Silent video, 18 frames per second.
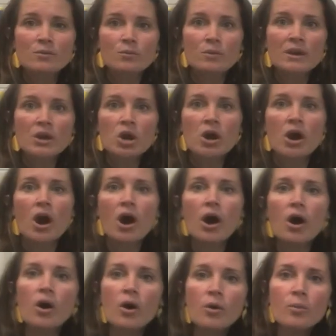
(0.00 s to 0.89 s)
we are
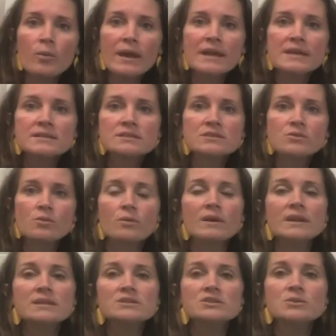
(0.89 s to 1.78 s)
always
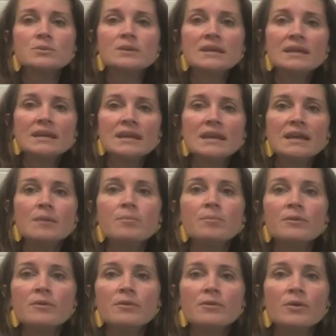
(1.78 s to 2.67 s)
going to
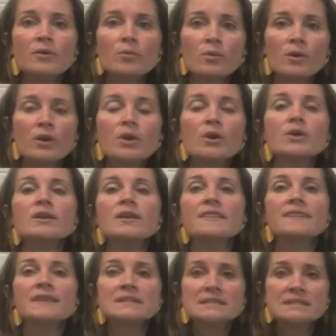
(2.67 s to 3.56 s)
keep the word
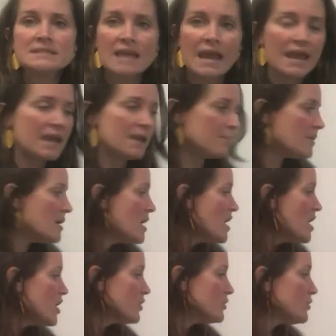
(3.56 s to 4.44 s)
the same.
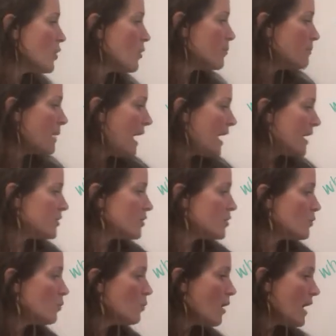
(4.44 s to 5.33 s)
No
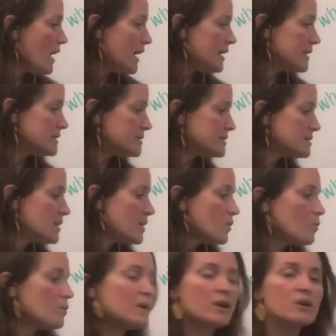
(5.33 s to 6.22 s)
matter what,
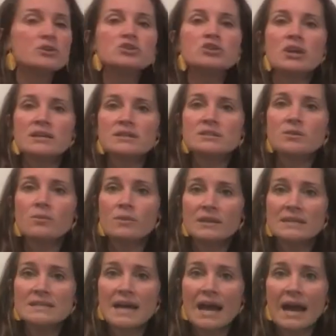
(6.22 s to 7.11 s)
we are just
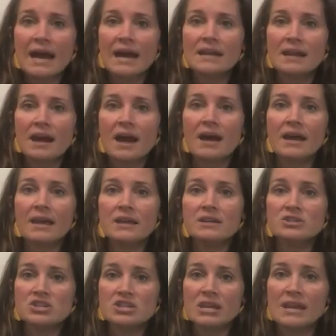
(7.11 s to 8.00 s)
going to add
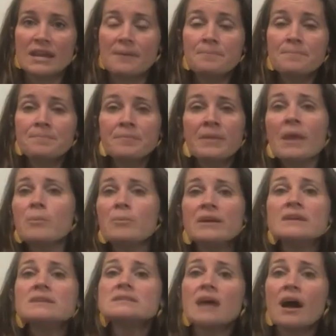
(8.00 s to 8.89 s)
ing.
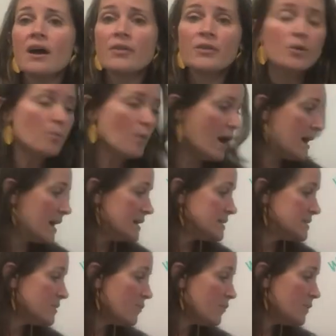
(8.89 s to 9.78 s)
Because
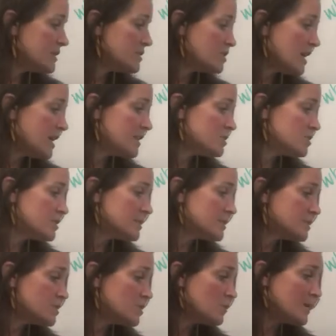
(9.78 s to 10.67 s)
otherwise, if we change
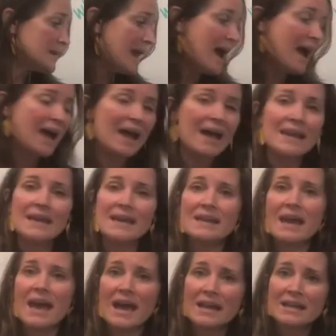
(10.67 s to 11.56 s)
this to an I
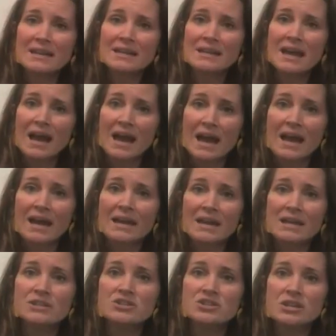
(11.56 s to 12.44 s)
and added
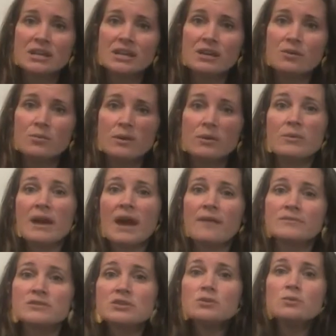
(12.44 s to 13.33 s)
ing, we would
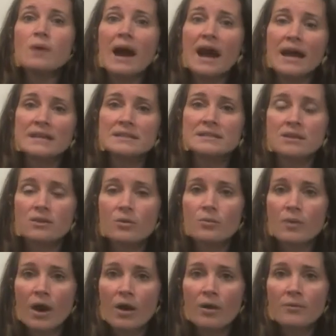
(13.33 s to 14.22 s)
have two I's in a
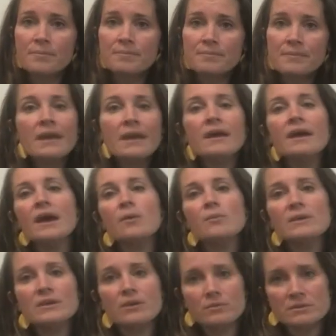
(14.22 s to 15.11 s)
row. And
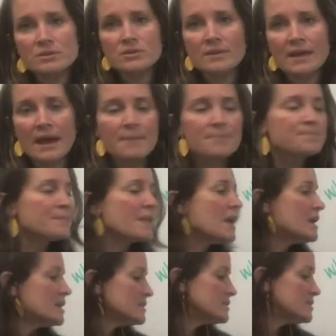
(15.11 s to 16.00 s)
we don't do that.
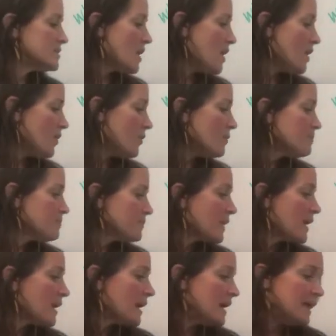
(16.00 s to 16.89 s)
So,
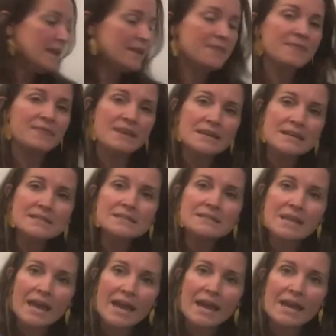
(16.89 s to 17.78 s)
in this
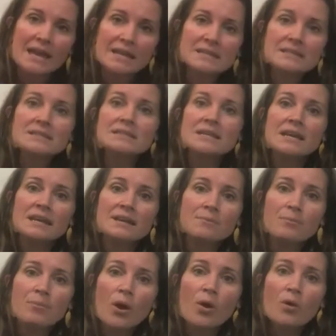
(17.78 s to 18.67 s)
case,
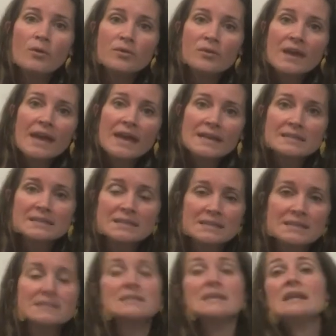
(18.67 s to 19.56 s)
in both
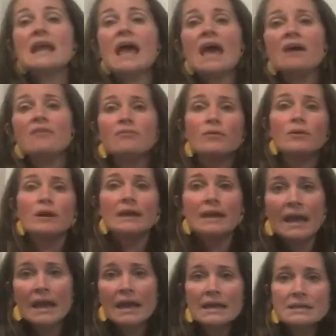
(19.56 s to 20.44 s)
cases, in every
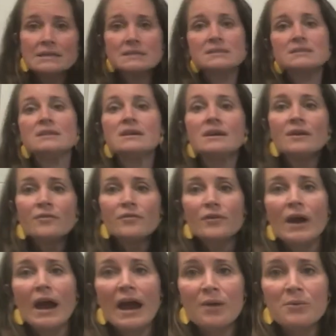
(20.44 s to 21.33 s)
case
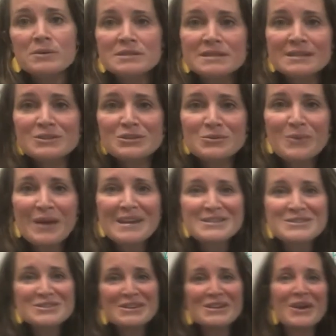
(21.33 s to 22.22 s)
for our
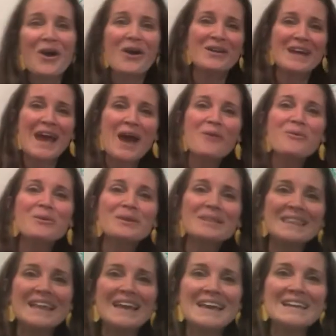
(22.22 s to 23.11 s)
situation on our
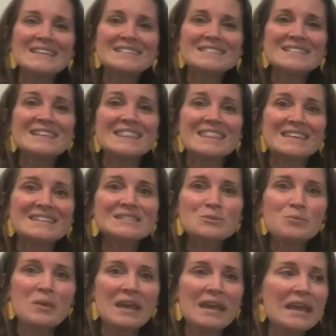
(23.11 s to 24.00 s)
list this
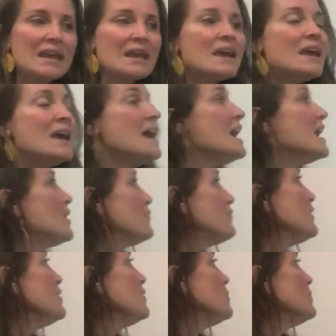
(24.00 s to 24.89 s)
week, if
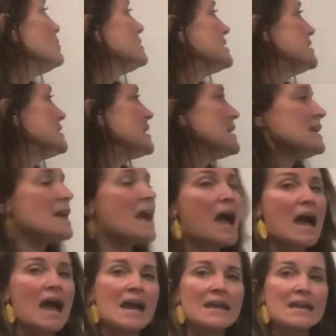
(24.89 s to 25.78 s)
you see
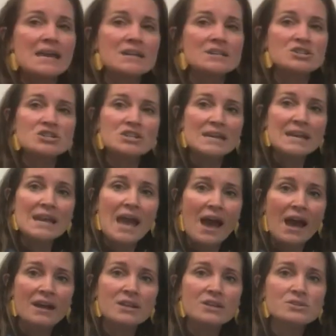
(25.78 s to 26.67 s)
ing
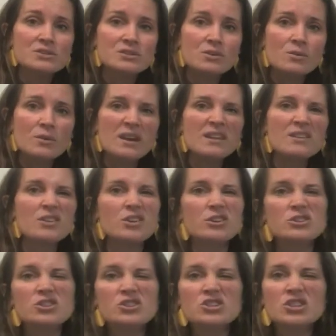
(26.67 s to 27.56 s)
added to it,
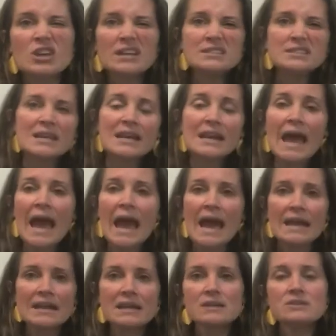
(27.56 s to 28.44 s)
you're just going to
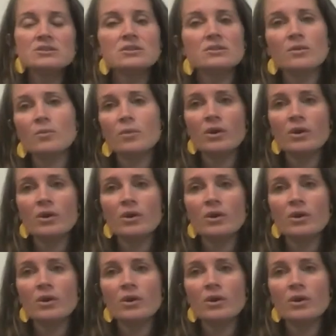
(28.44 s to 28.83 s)
add it to the